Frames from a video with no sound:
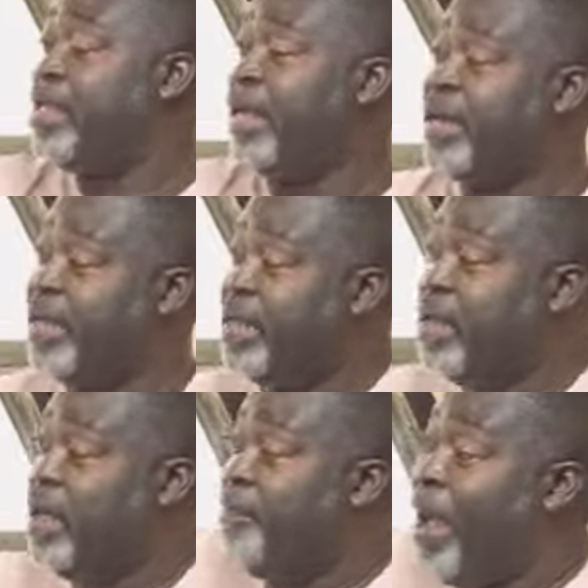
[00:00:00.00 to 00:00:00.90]
You
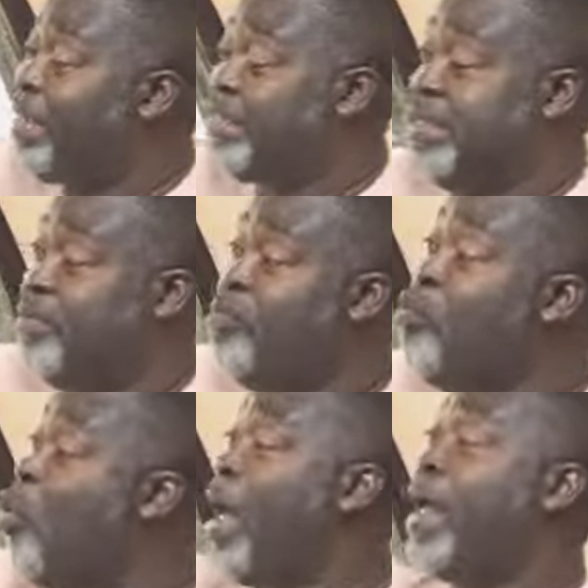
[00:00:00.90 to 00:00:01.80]
did party.
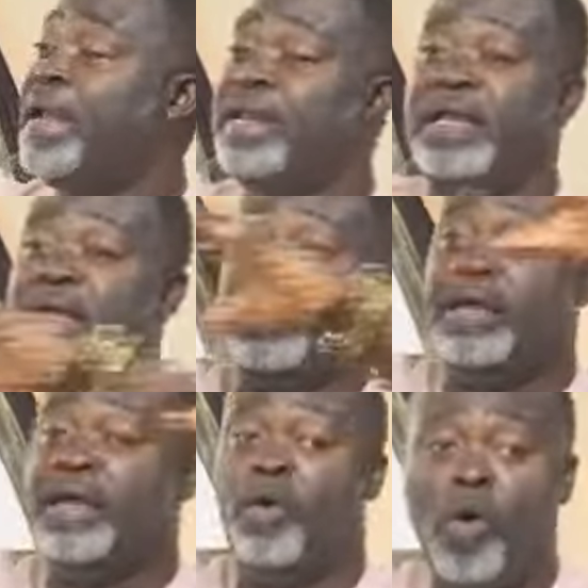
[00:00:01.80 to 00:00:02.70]
More did
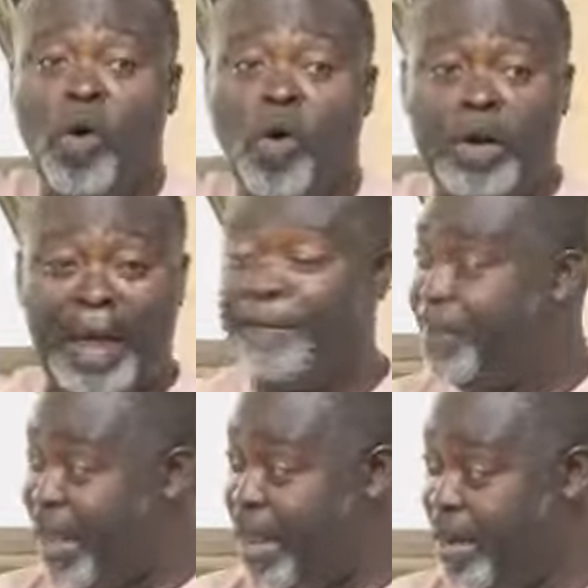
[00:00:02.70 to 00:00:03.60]
a whole
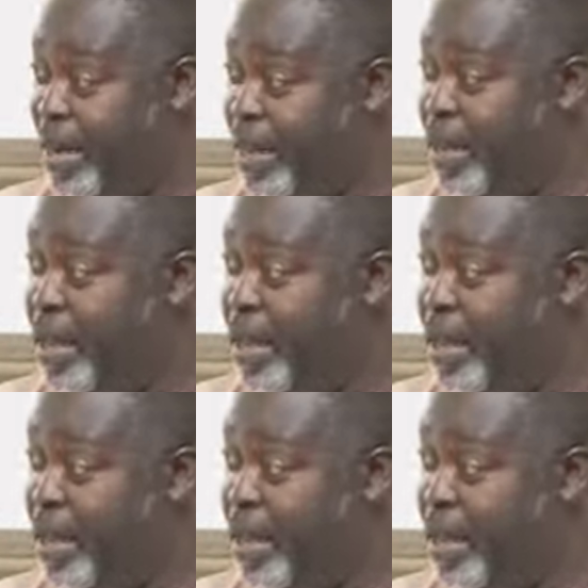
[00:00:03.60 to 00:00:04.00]
campaign.